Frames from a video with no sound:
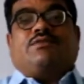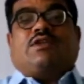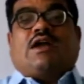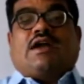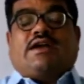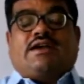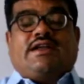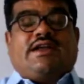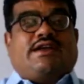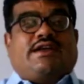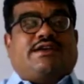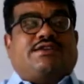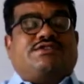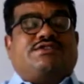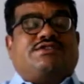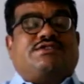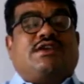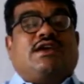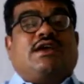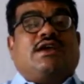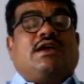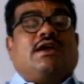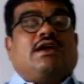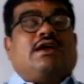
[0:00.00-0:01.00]
That
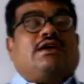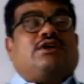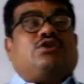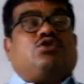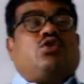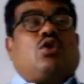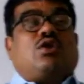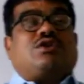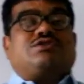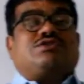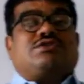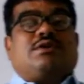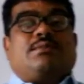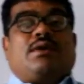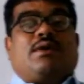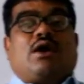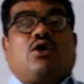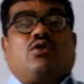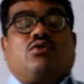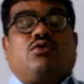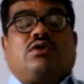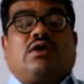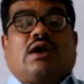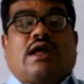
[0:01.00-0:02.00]
is, it talks
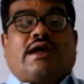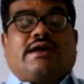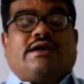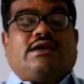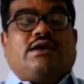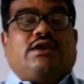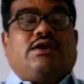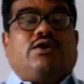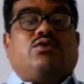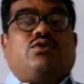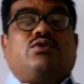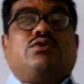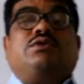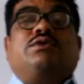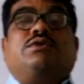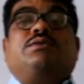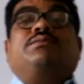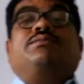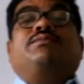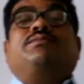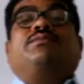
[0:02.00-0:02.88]
about likelihood,